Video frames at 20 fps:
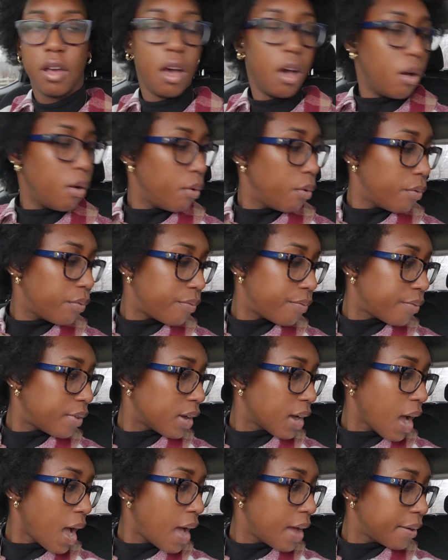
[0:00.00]
Oh,
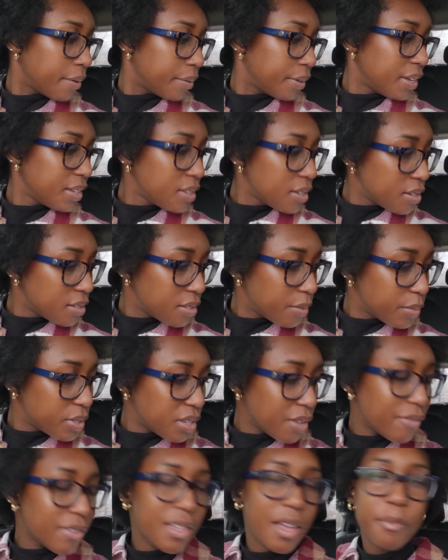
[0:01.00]
fuck. I don't Is it
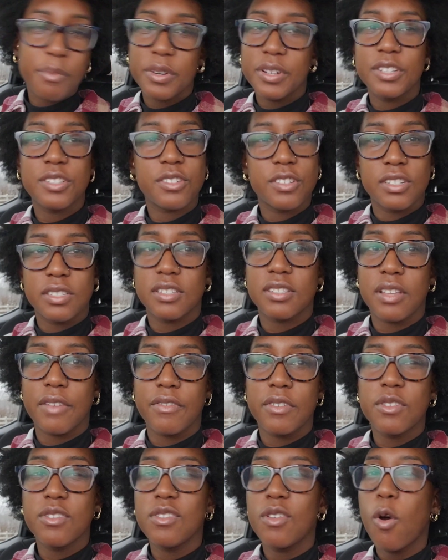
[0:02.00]
December 7th? I'm pretty sure it's
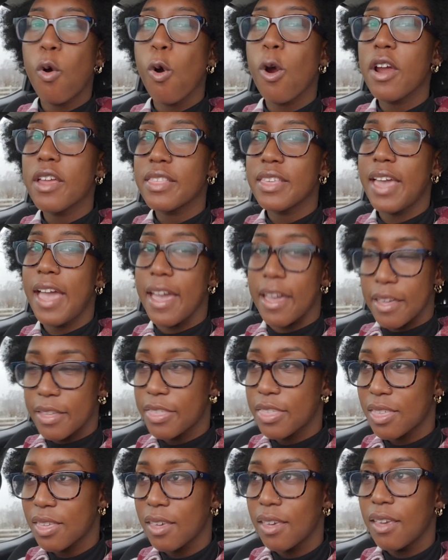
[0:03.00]
December. Or the
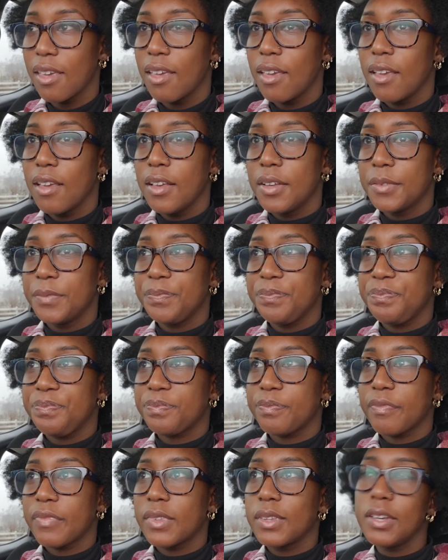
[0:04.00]
8th
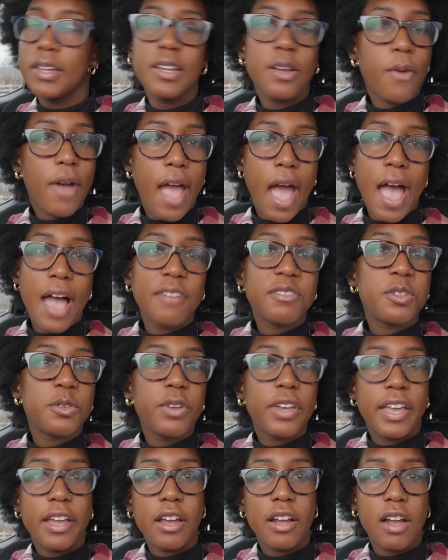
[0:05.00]
anyway, I have
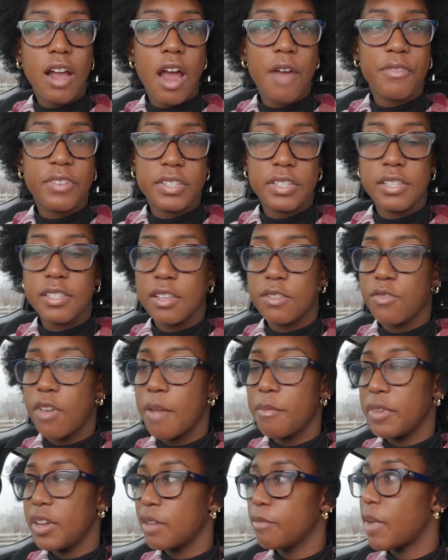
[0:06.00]
two care conferences. That's why
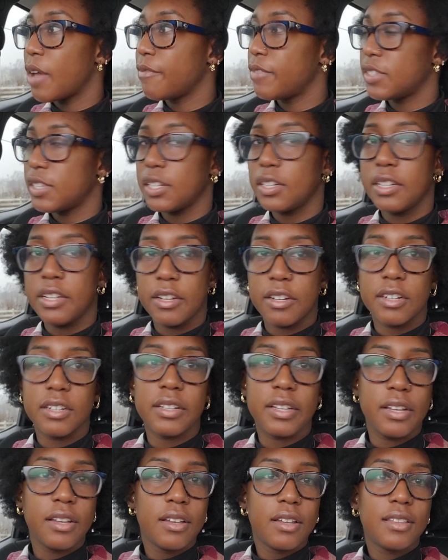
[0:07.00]
I'm here in my facility
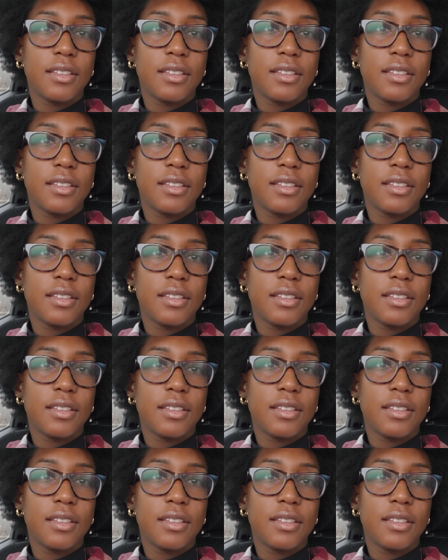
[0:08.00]
early.